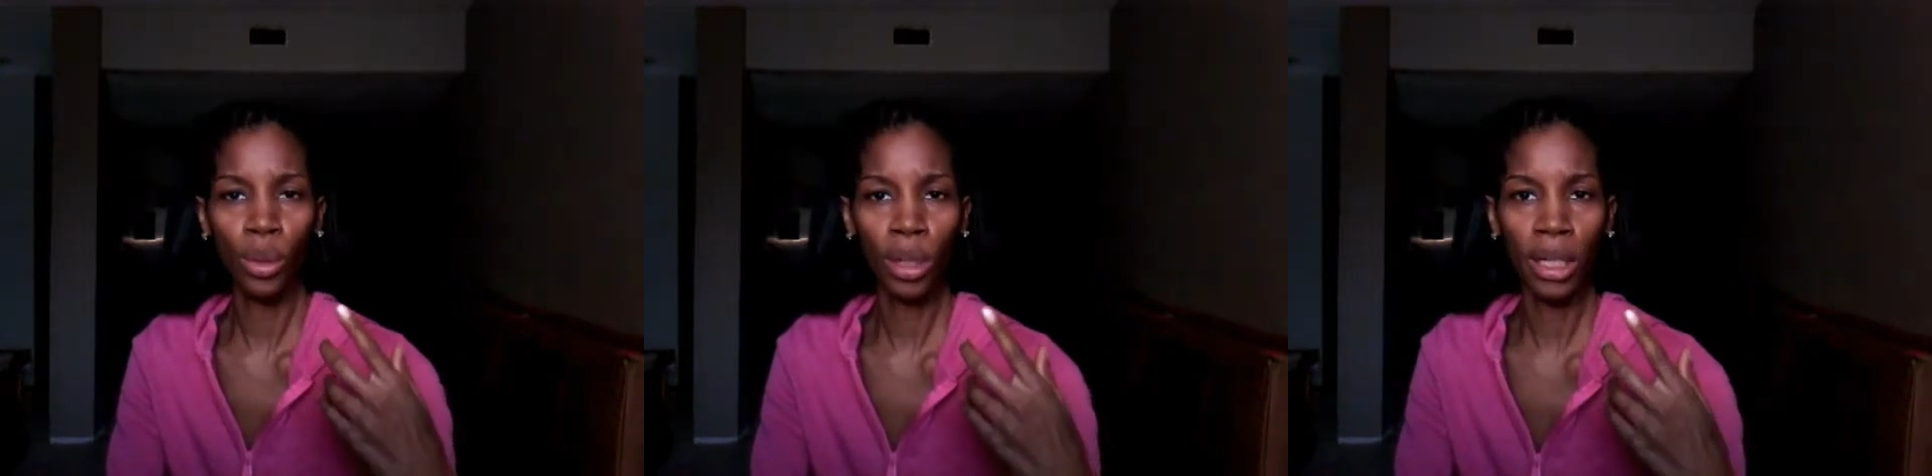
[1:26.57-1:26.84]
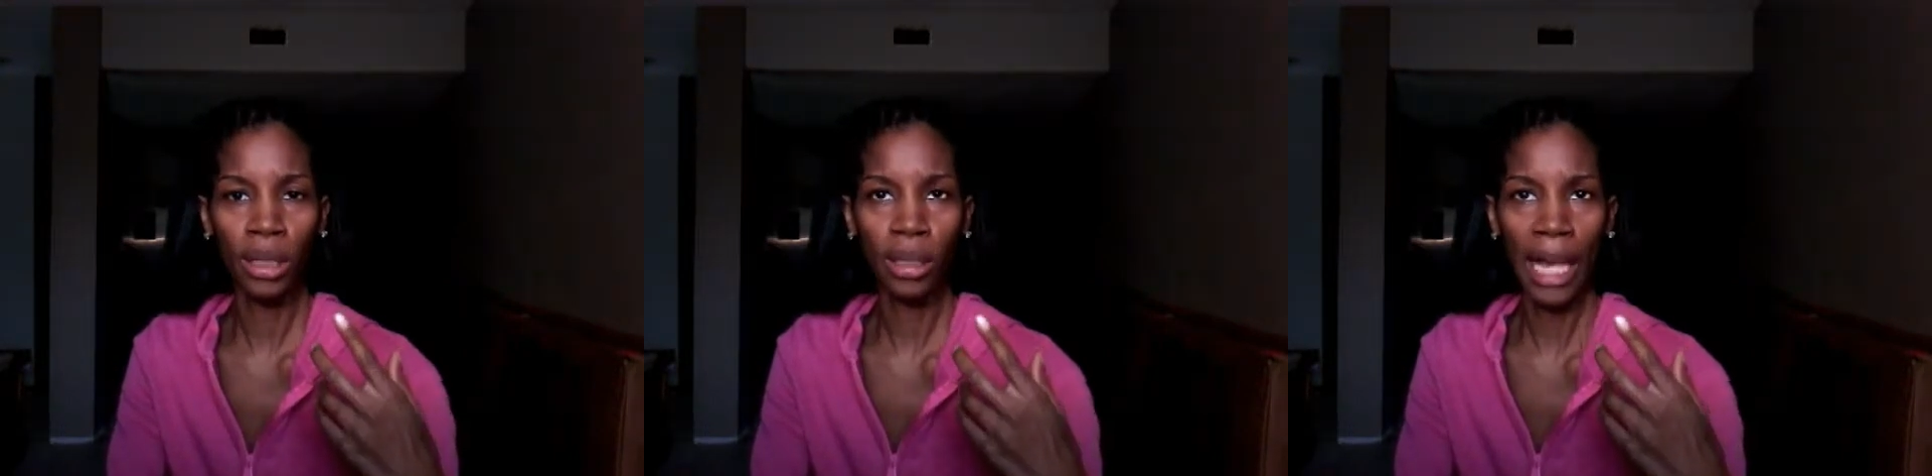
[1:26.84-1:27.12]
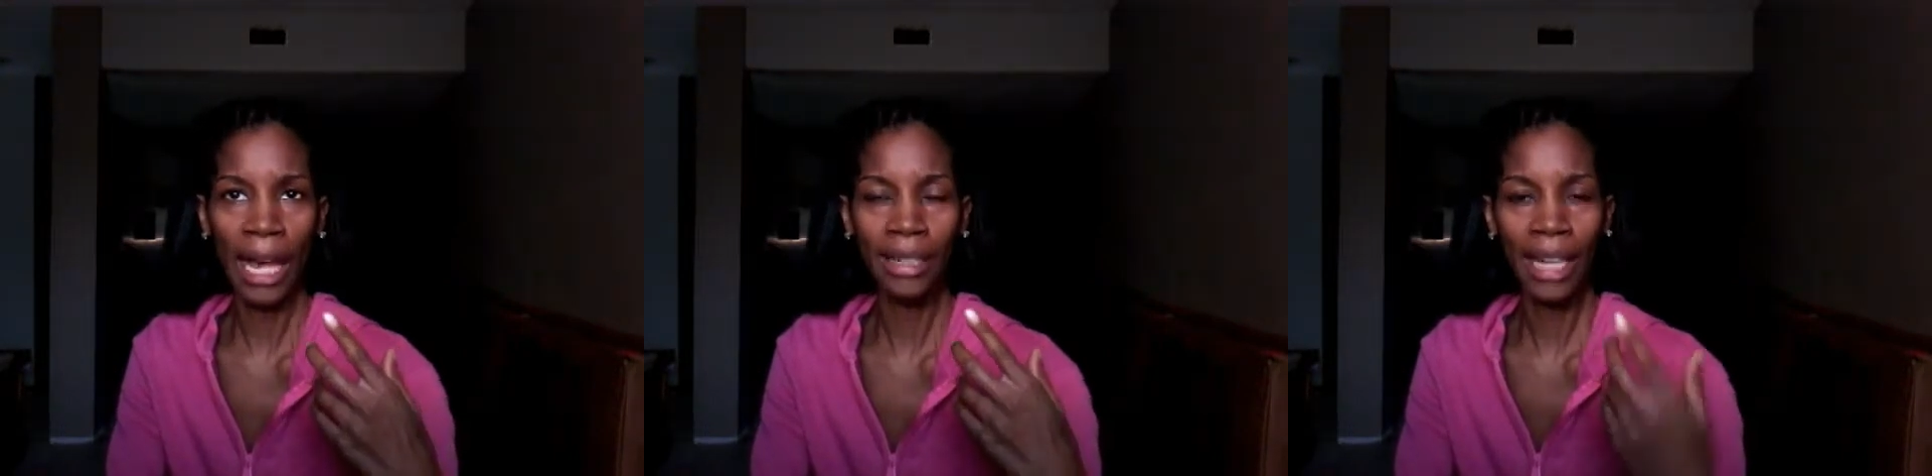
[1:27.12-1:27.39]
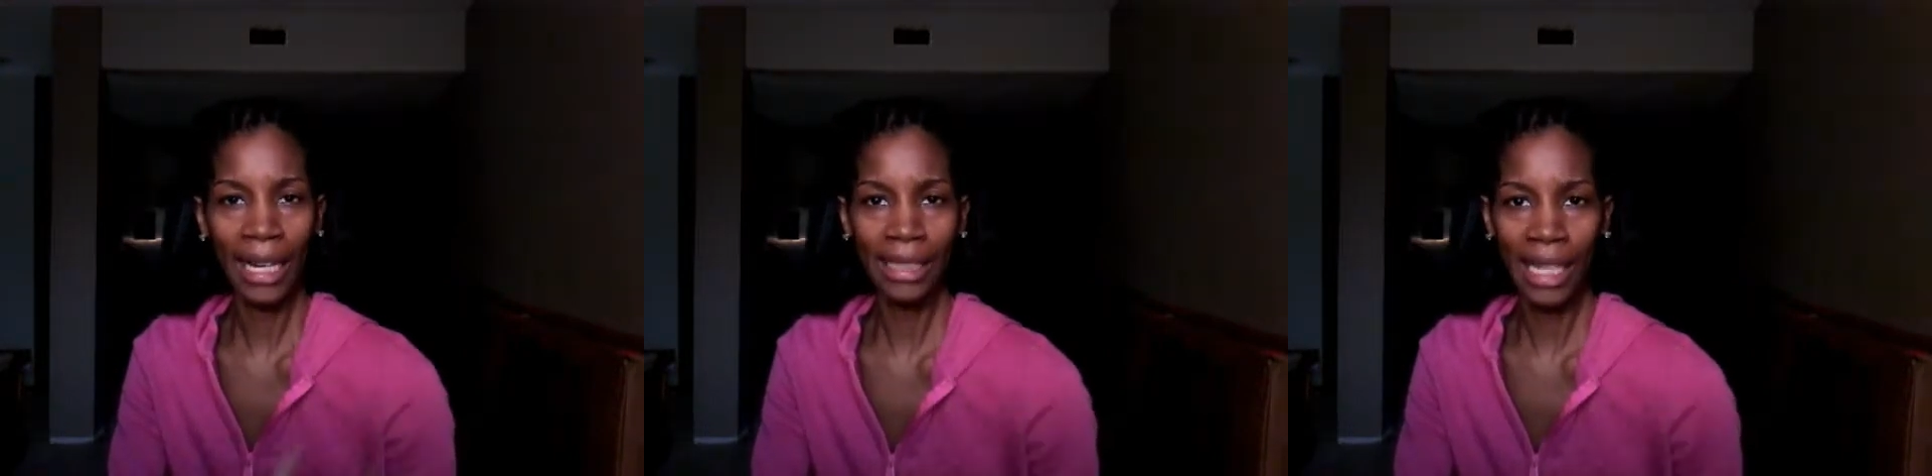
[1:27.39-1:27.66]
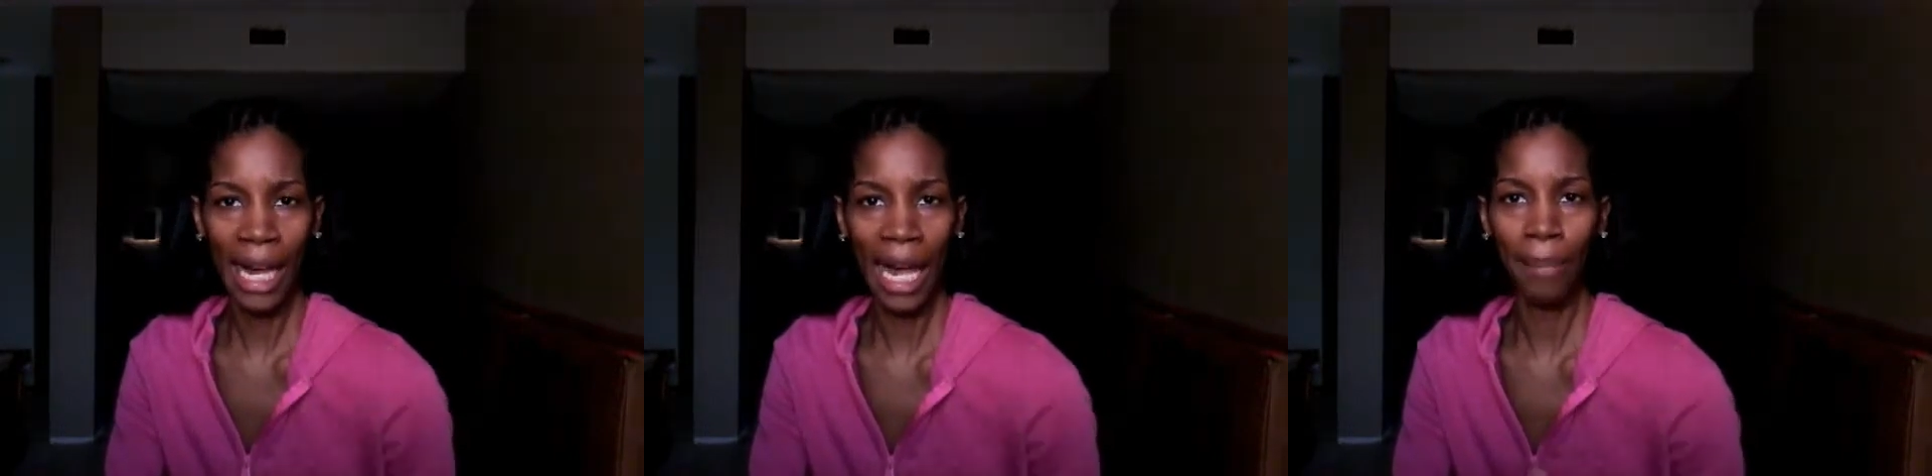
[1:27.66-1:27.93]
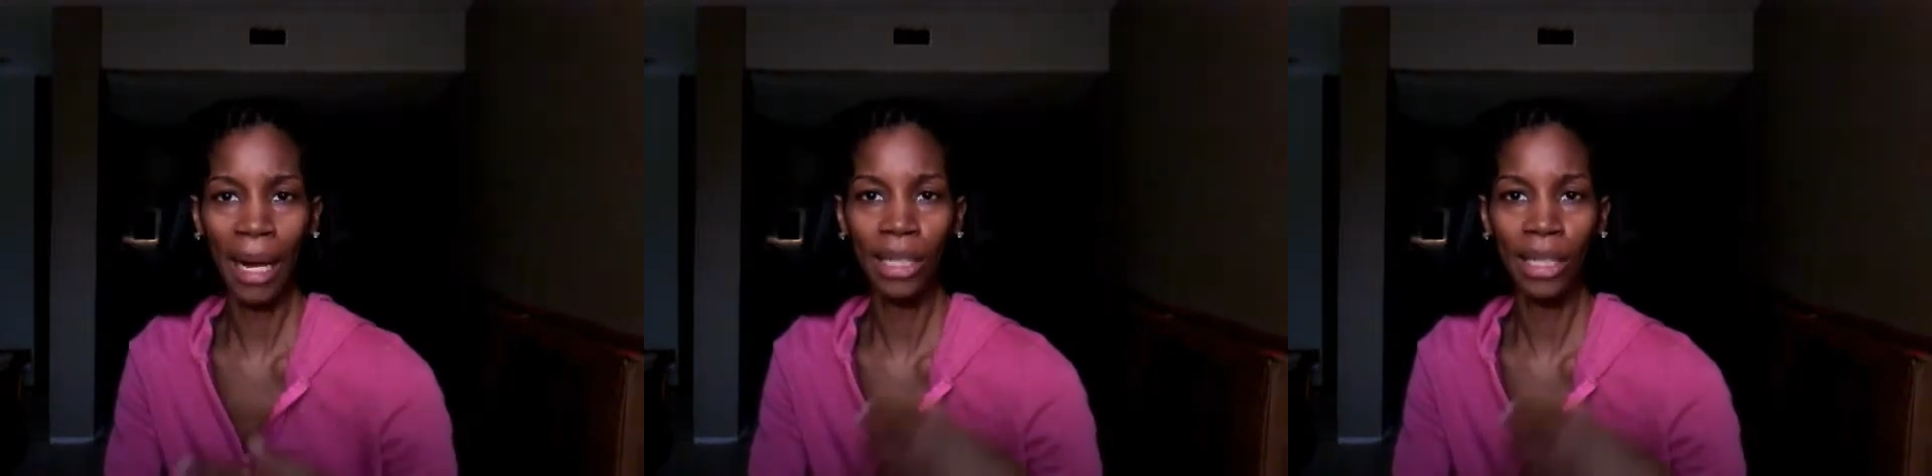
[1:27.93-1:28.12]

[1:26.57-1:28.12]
nighttime.